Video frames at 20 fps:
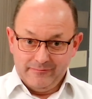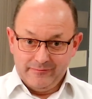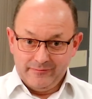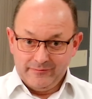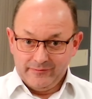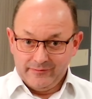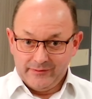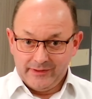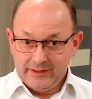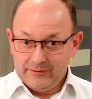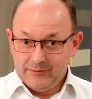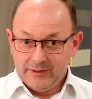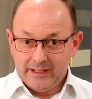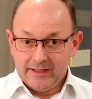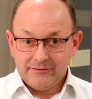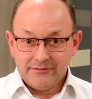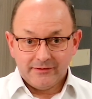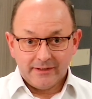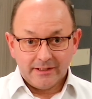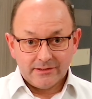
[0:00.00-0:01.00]
deep dive
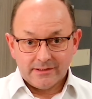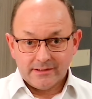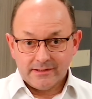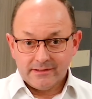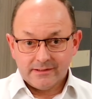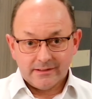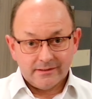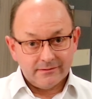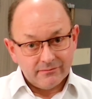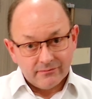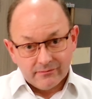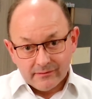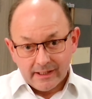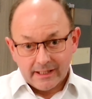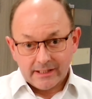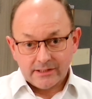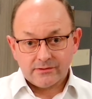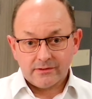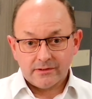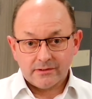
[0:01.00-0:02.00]
sessions and
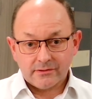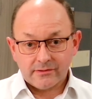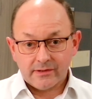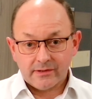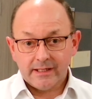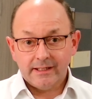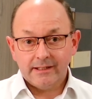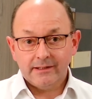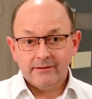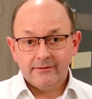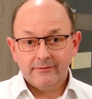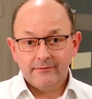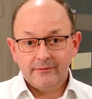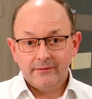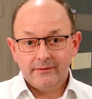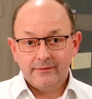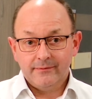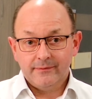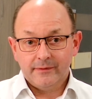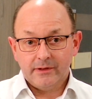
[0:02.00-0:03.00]
extra training
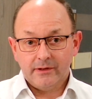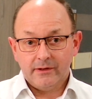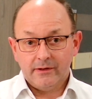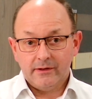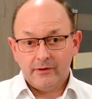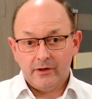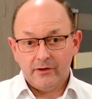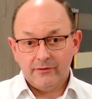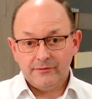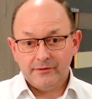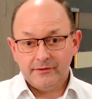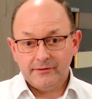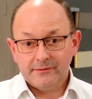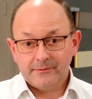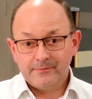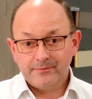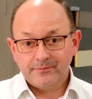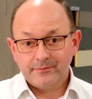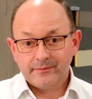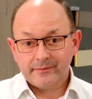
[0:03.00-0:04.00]
offers.
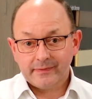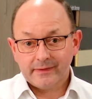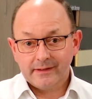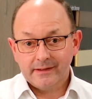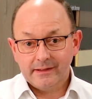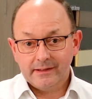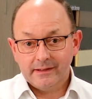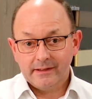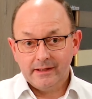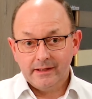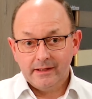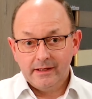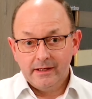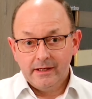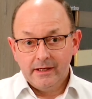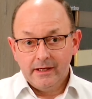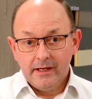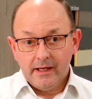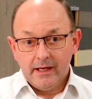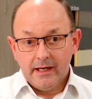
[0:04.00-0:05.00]

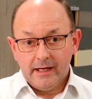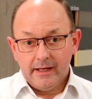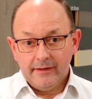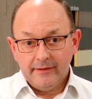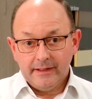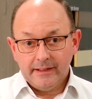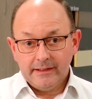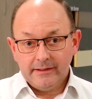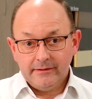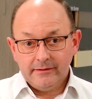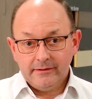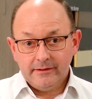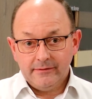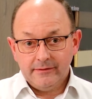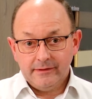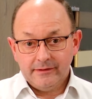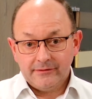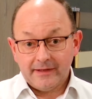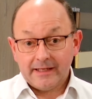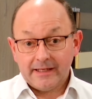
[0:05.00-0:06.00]
And then the
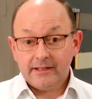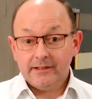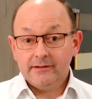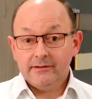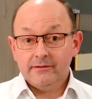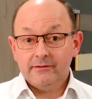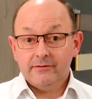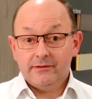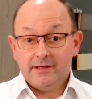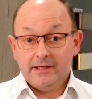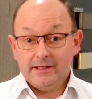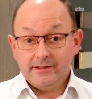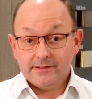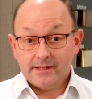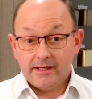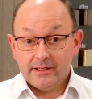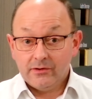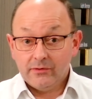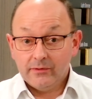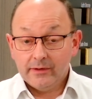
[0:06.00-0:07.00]
second key
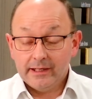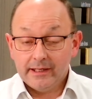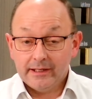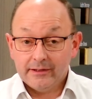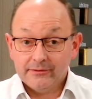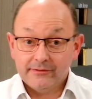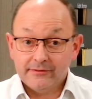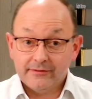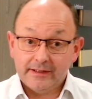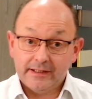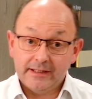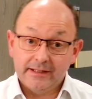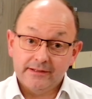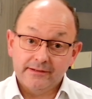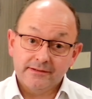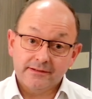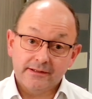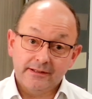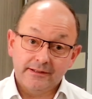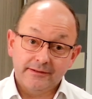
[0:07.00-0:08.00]
takeaway I would say is
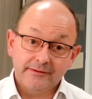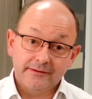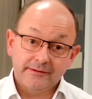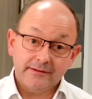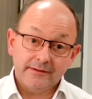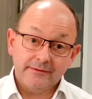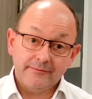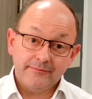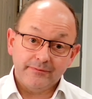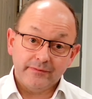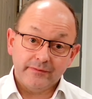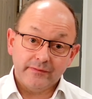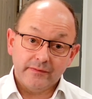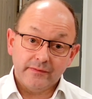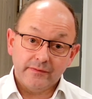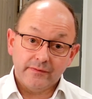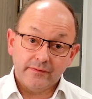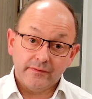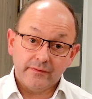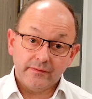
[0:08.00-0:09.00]
that
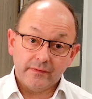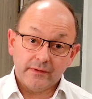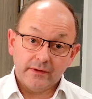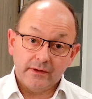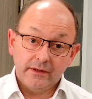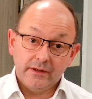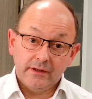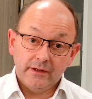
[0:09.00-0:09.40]
a